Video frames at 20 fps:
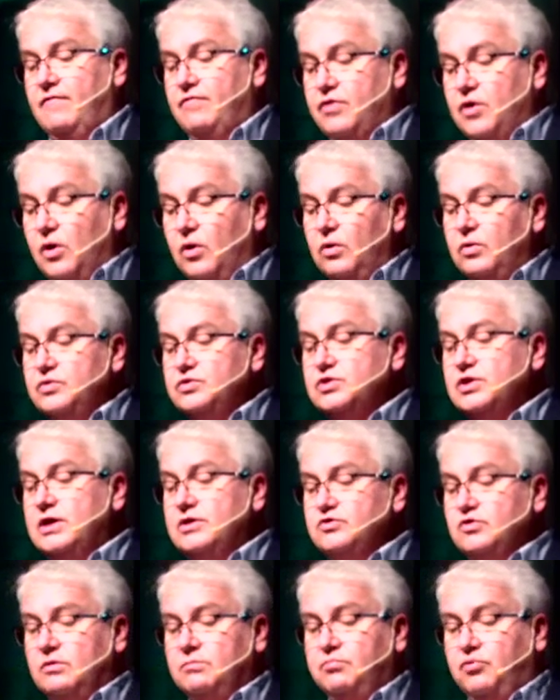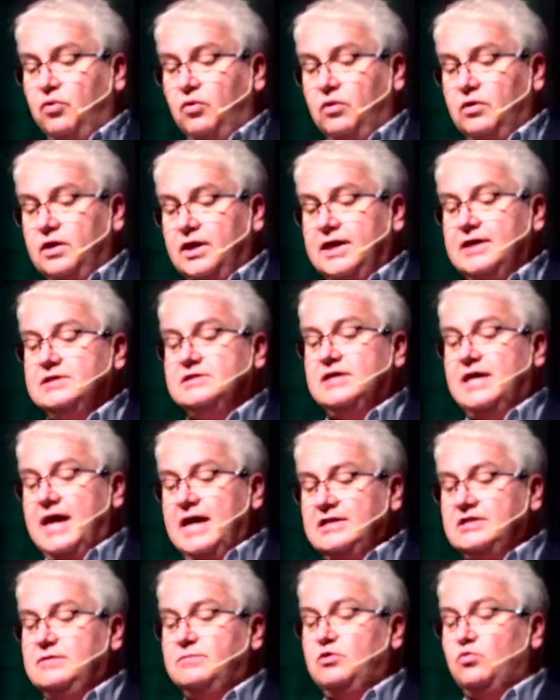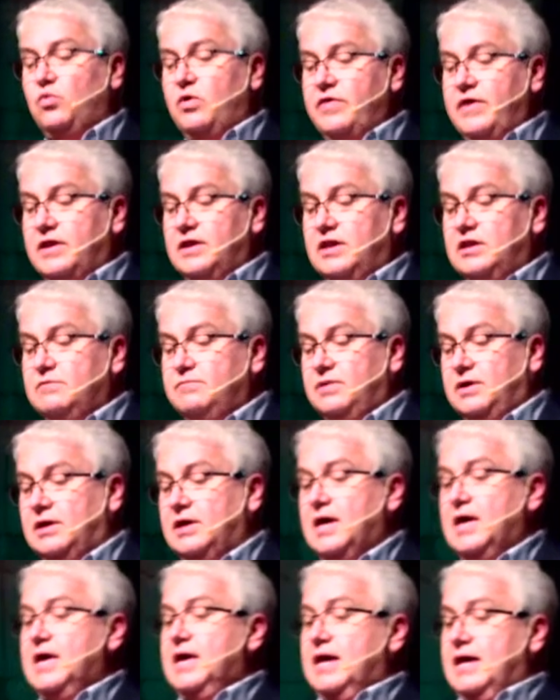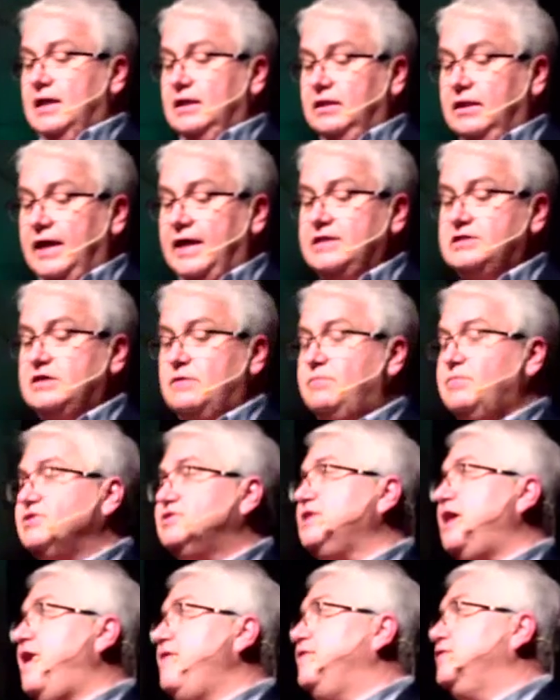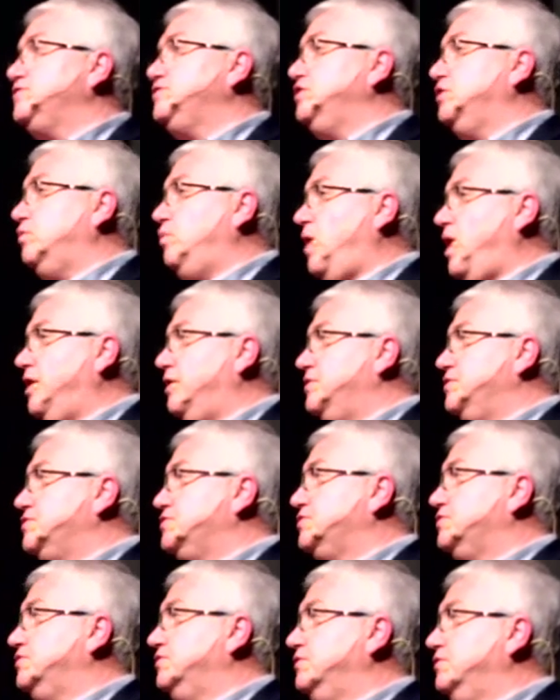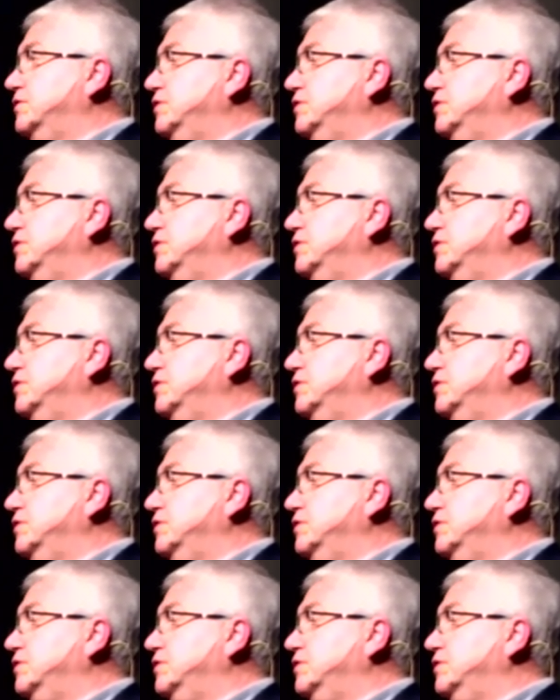Those things are important. He takes them to where they need to be. He leads them beside the still waters.